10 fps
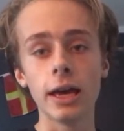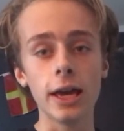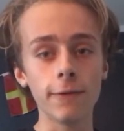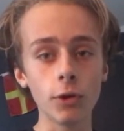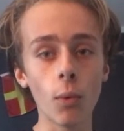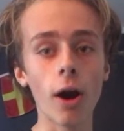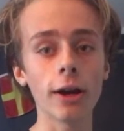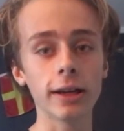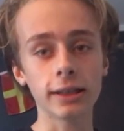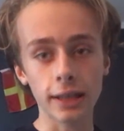If you
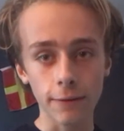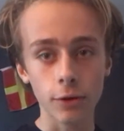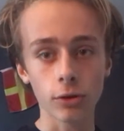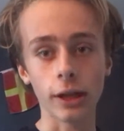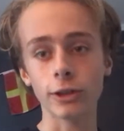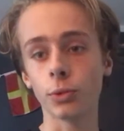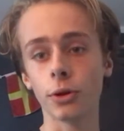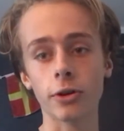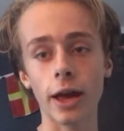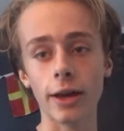want to give your like
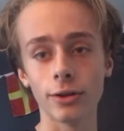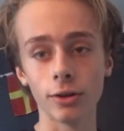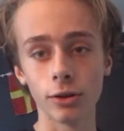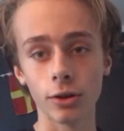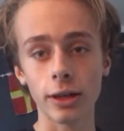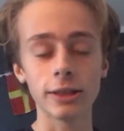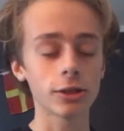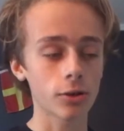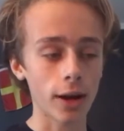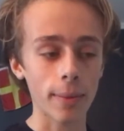Twitter handle or
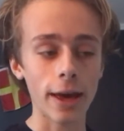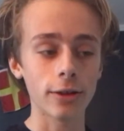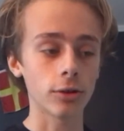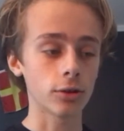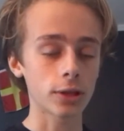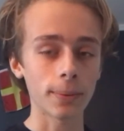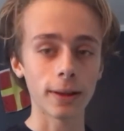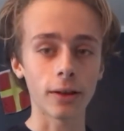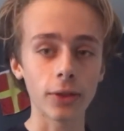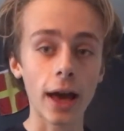Instagram handle or something
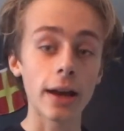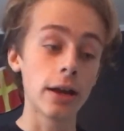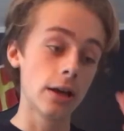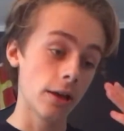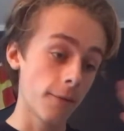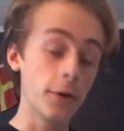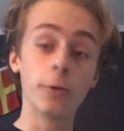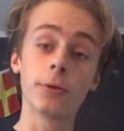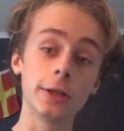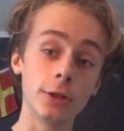like that, feel
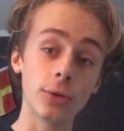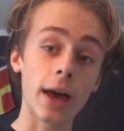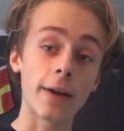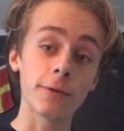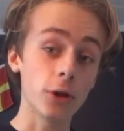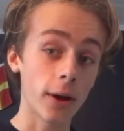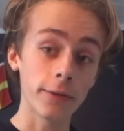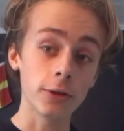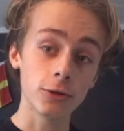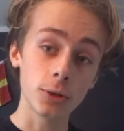free to do that if you don't have
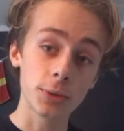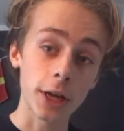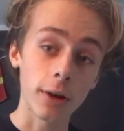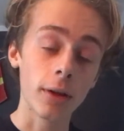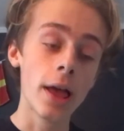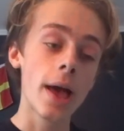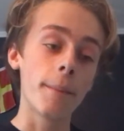a YouTube channel.